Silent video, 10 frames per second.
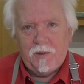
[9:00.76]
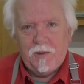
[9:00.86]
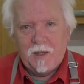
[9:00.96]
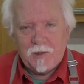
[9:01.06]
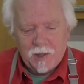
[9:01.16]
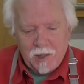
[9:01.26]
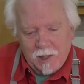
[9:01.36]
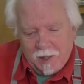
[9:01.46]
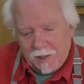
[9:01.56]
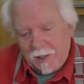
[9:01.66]
than this,
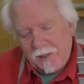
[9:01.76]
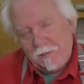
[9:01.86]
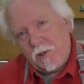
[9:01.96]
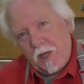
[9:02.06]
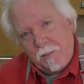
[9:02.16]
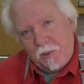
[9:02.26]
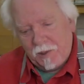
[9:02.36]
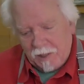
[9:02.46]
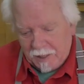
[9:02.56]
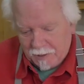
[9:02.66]
and they kind of taper
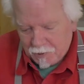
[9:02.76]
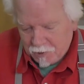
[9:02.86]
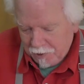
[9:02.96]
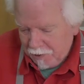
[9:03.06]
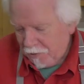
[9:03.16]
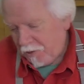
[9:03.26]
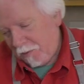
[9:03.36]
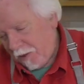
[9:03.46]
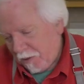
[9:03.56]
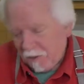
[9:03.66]
at the ends so
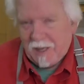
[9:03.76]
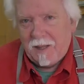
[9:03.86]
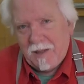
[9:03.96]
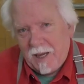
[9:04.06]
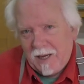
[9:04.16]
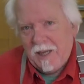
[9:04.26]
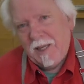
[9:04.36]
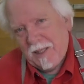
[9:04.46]
you don't get that